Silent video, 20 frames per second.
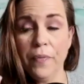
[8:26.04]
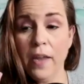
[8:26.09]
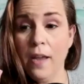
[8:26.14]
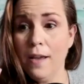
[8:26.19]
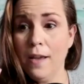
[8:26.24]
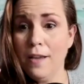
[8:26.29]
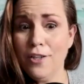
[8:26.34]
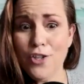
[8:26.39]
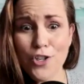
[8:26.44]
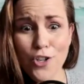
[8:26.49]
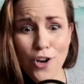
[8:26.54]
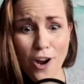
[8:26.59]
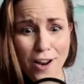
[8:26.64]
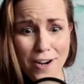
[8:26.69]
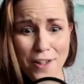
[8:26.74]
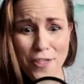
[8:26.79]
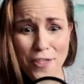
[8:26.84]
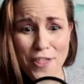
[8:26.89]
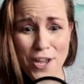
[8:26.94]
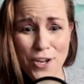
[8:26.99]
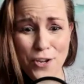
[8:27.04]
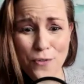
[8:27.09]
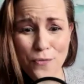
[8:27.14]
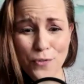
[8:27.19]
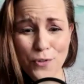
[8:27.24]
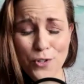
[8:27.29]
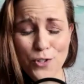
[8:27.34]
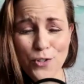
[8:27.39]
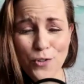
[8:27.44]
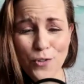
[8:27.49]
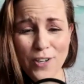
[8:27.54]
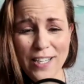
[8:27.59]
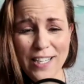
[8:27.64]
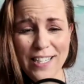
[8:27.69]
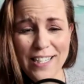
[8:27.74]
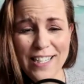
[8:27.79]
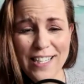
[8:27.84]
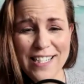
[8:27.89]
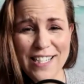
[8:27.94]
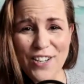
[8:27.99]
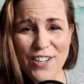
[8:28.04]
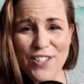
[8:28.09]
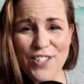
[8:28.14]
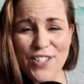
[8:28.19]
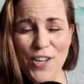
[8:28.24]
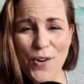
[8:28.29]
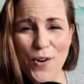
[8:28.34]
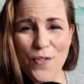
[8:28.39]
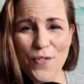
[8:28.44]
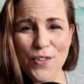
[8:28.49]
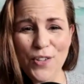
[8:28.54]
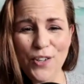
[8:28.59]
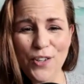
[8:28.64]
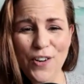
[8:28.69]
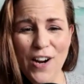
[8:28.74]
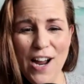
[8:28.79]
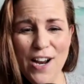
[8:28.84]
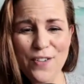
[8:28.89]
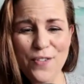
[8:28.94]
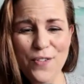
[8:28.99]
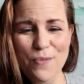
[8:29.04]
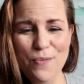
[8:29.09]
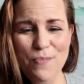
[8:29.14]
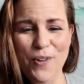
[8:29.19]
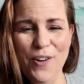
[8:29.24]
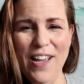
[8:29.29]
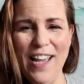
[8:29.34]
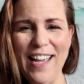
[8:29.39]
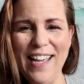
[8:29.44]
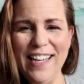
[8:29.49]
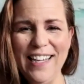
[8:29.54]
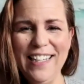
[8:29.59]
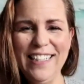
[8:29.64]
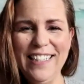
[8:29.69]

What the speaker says: Shauna, thank you for joining us and I'll see you over in the grad group, okay?